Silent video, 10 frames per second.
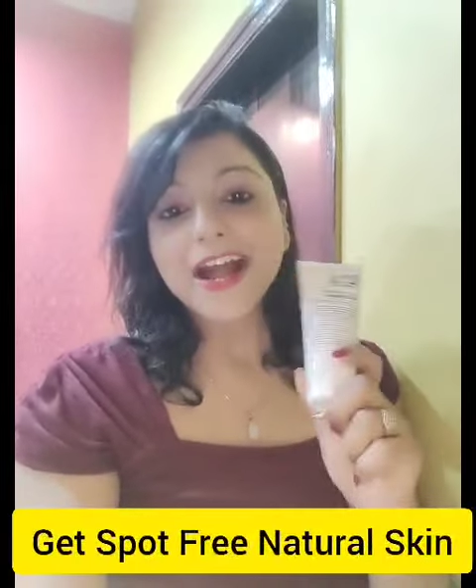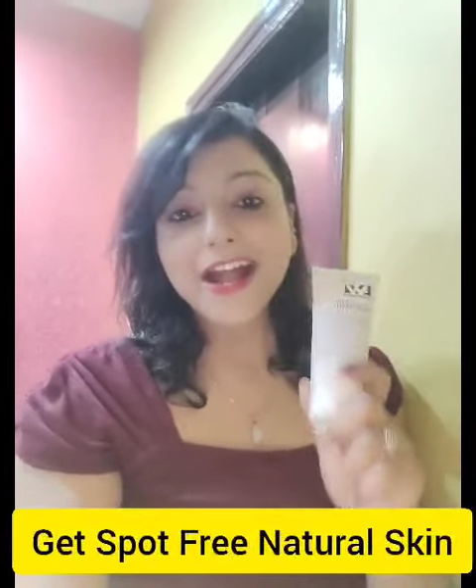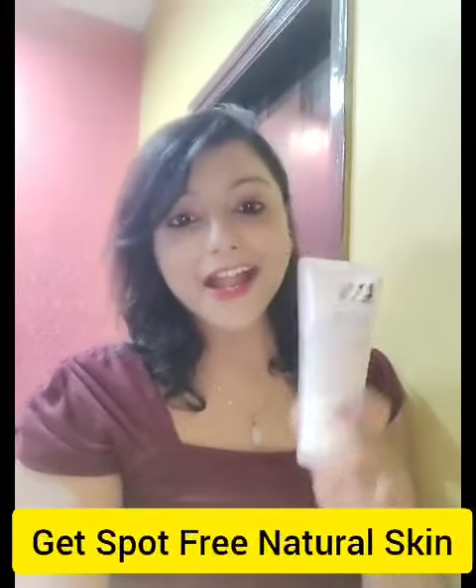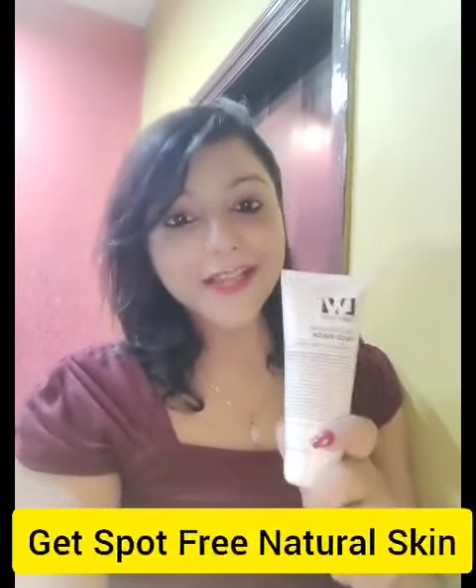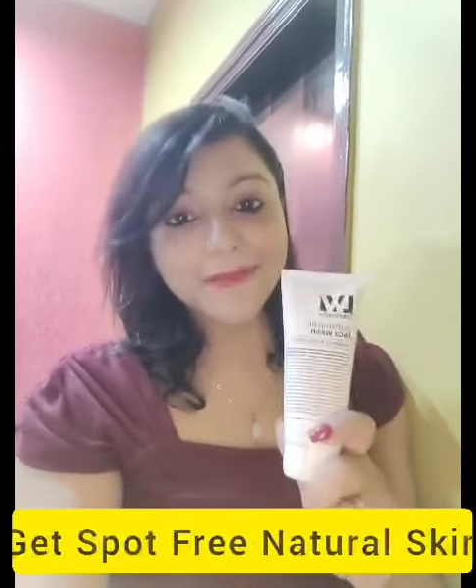
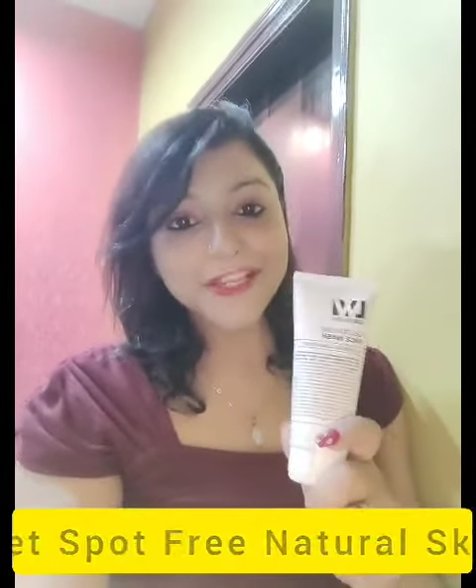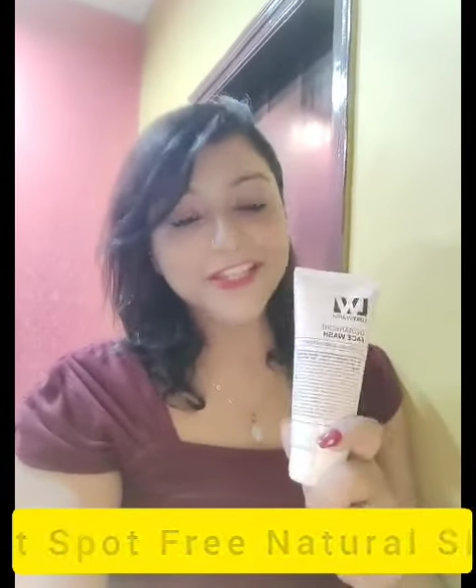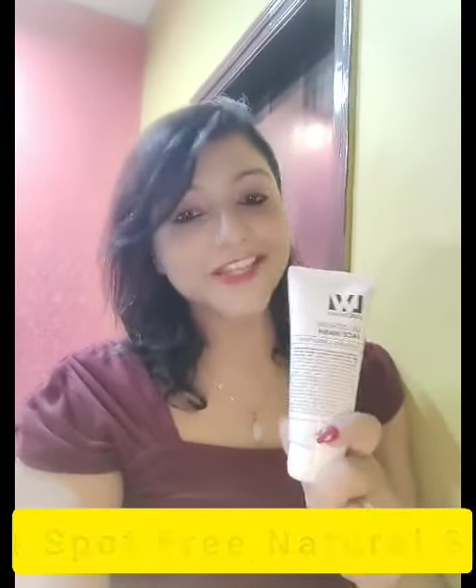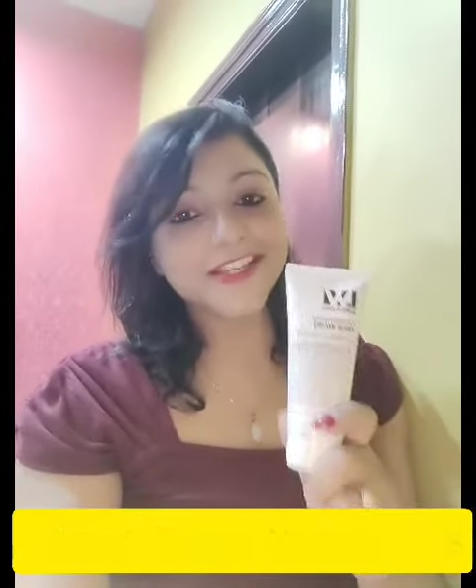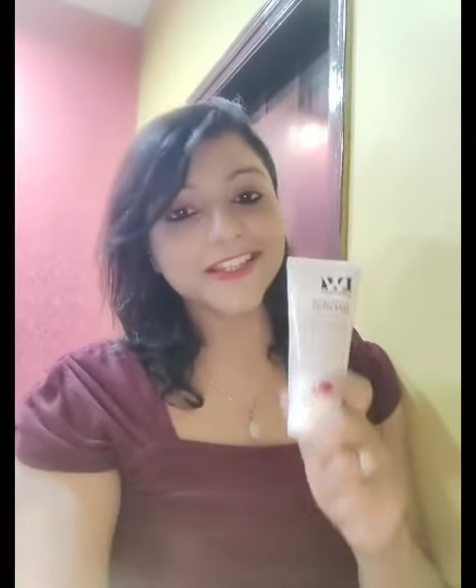I'll
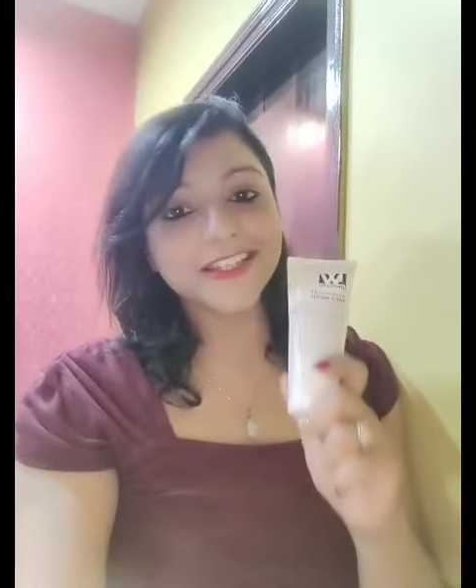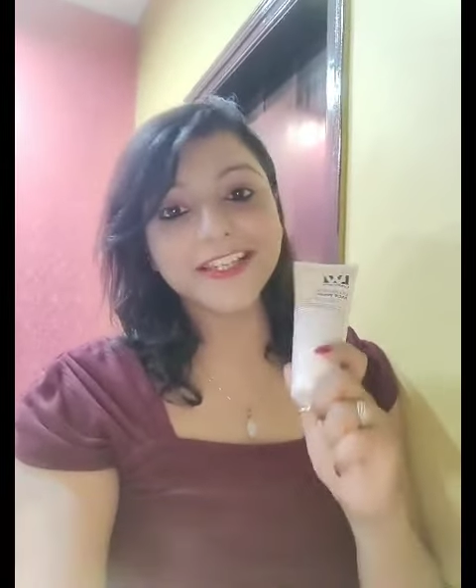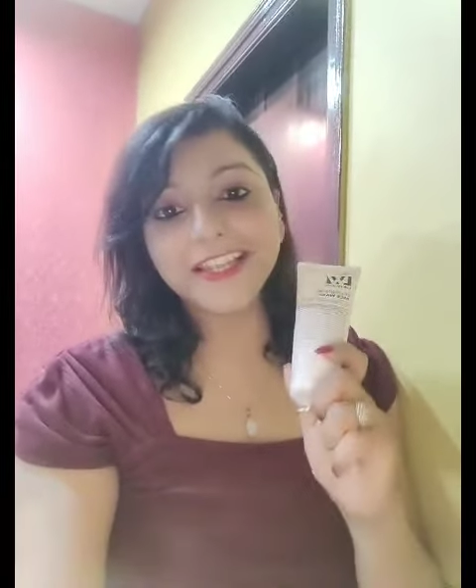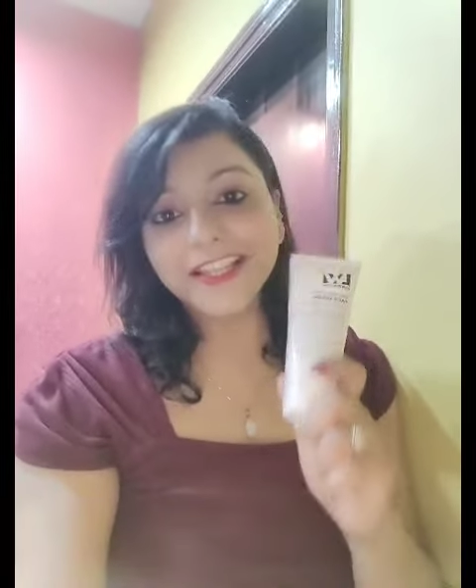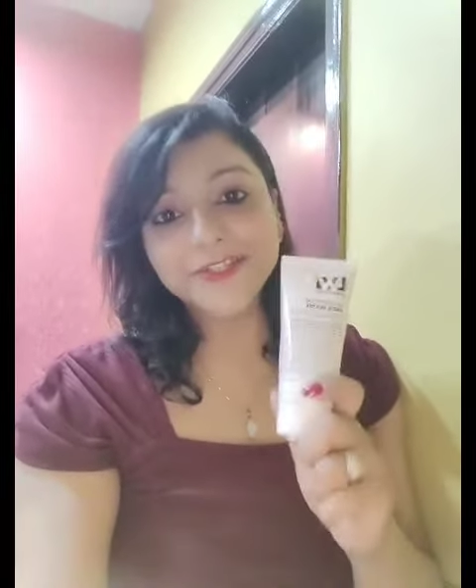mention the
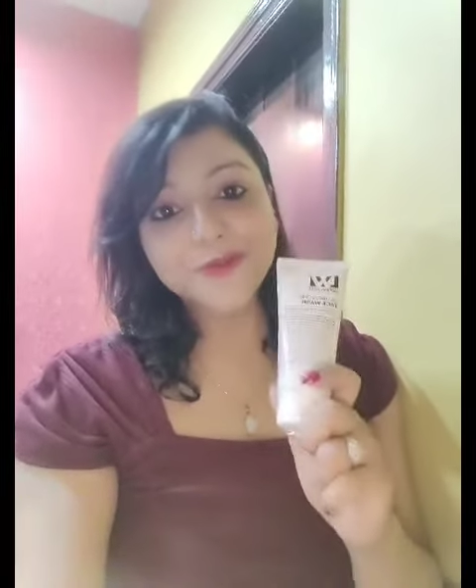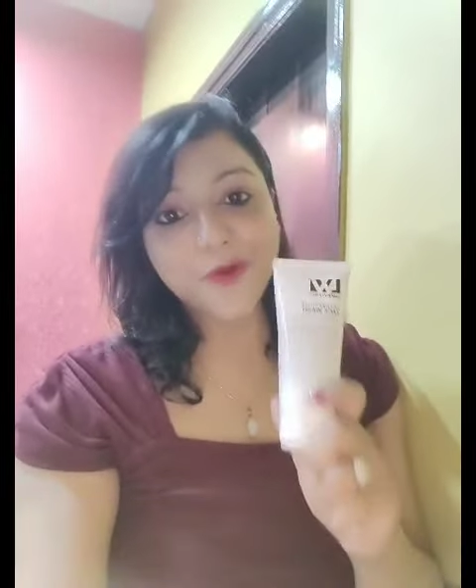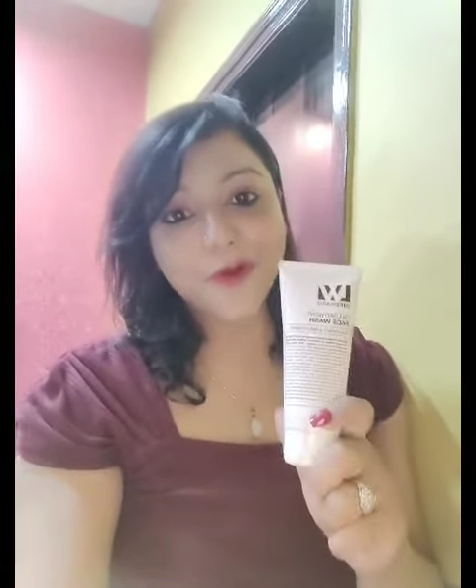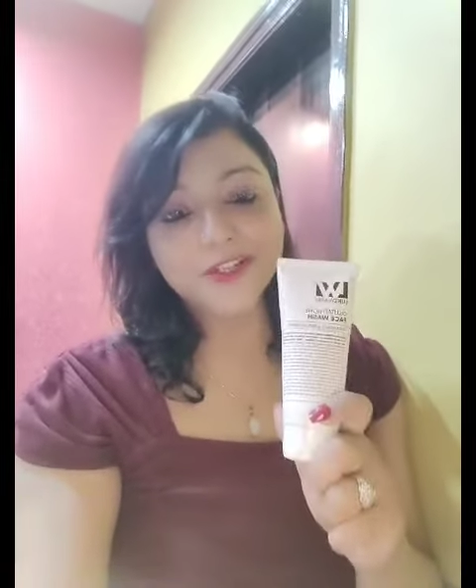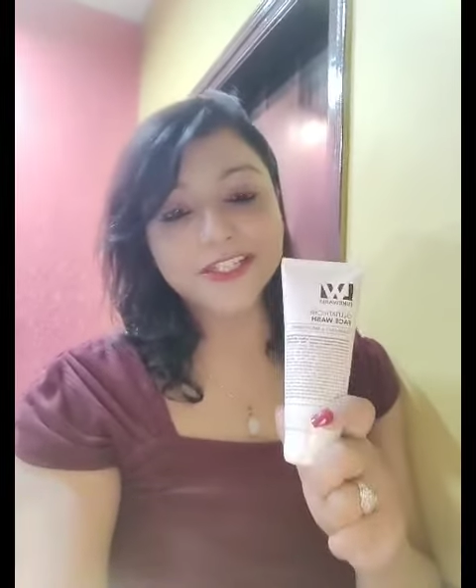link to
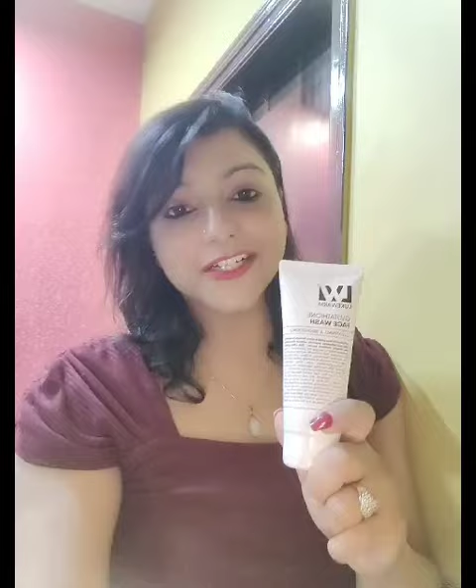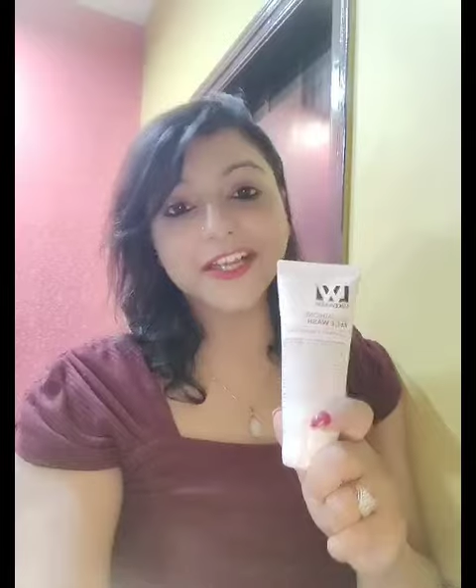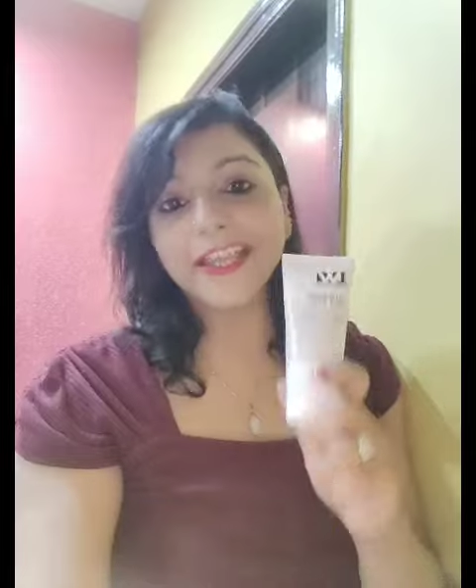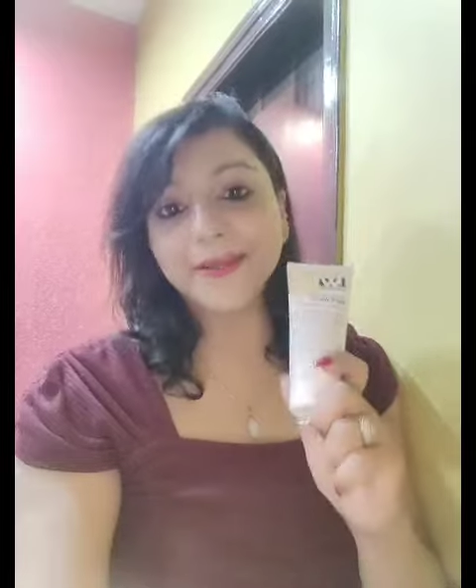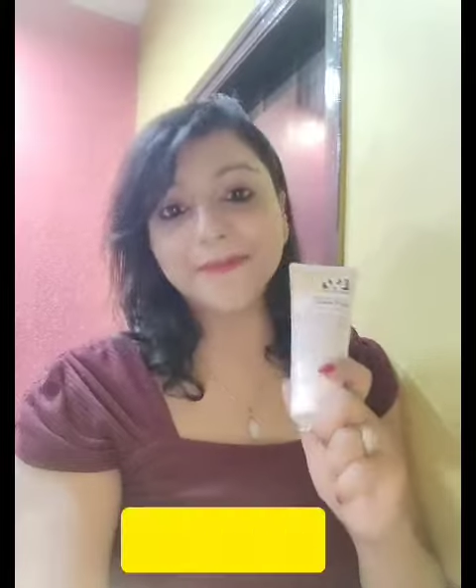
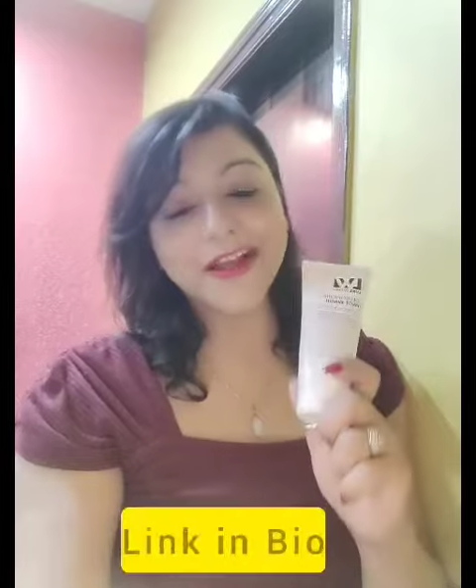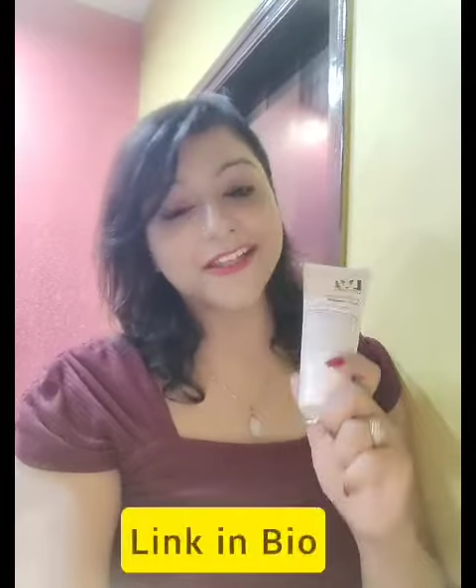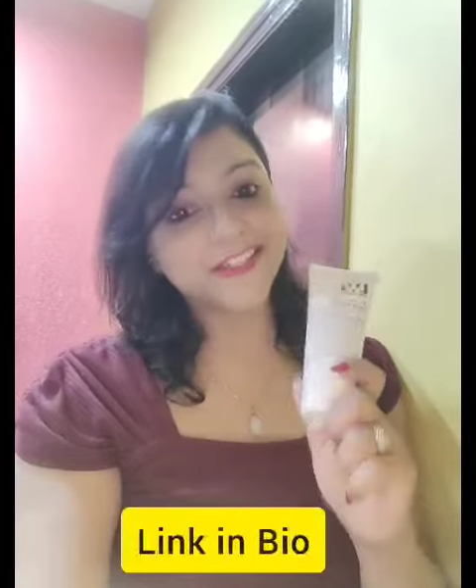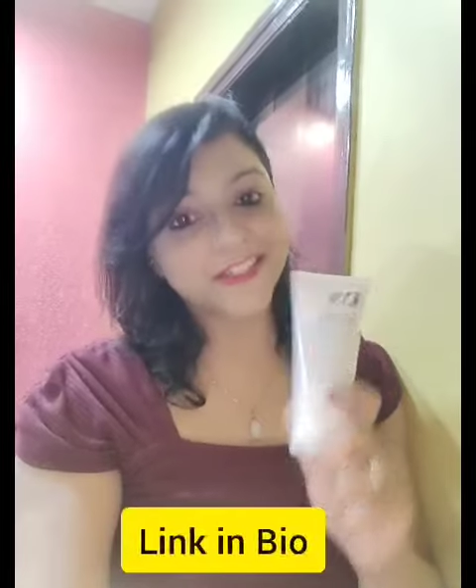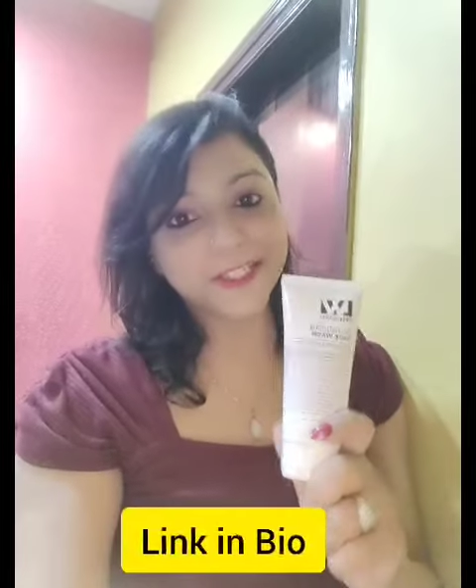order in
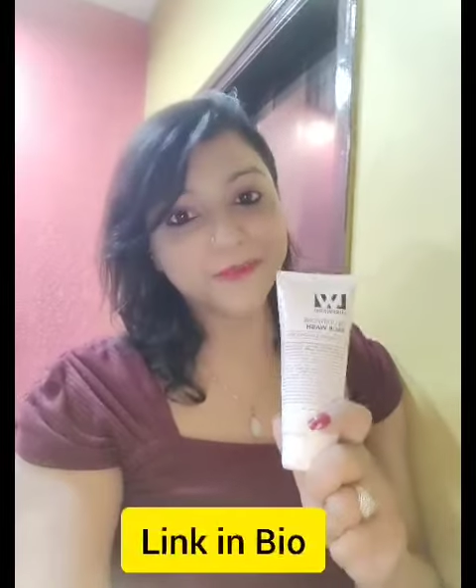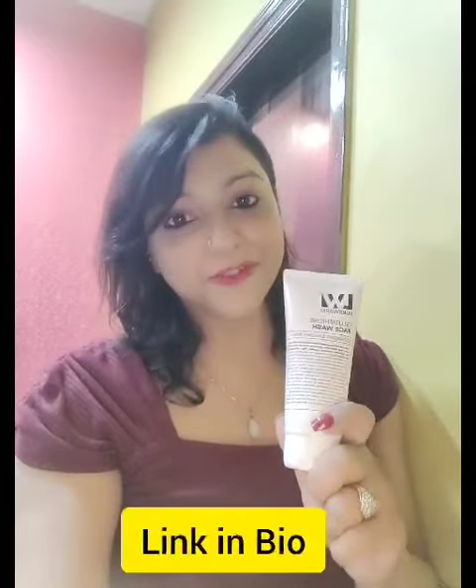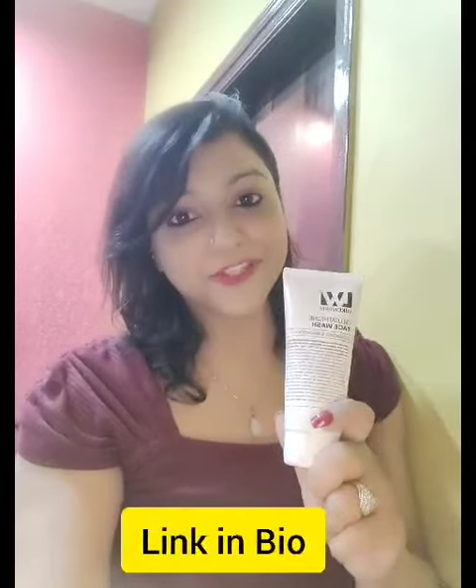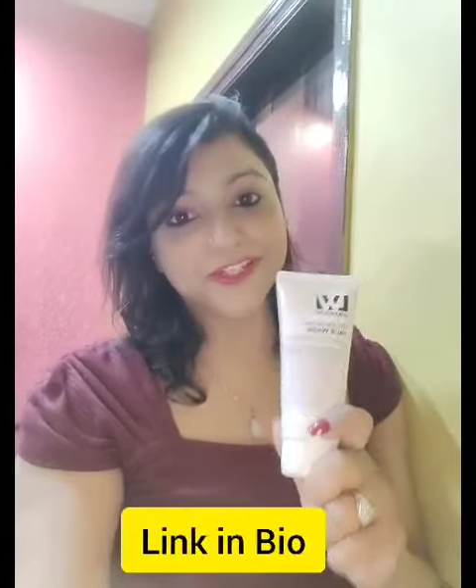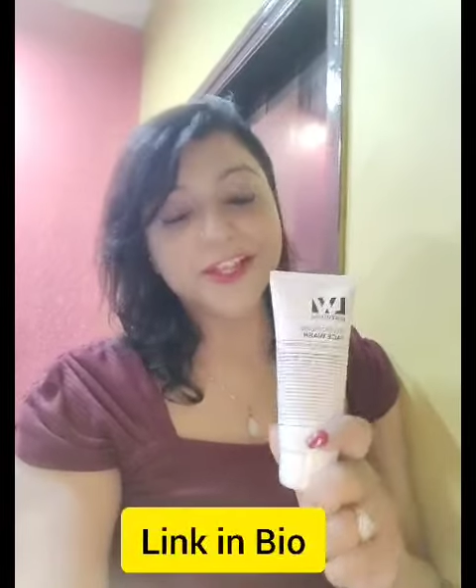my
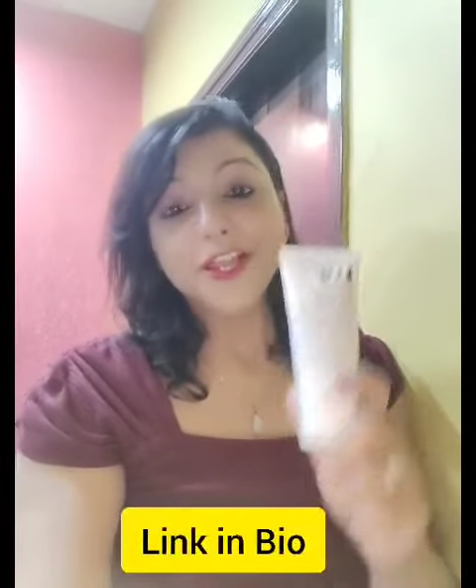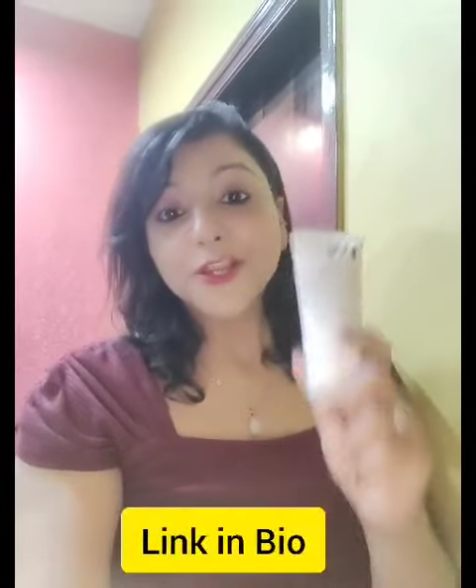description.